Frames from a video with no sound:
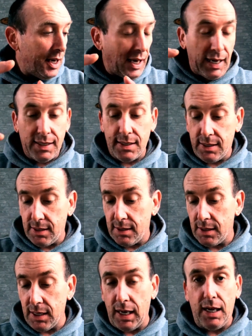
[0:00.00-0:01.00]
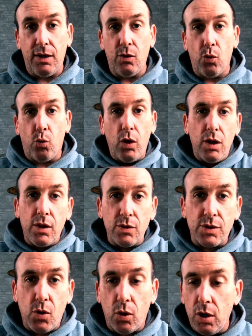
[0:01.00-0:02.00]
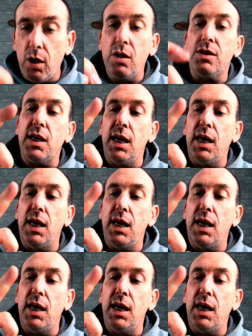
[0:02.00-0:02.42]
It's in one of those corners.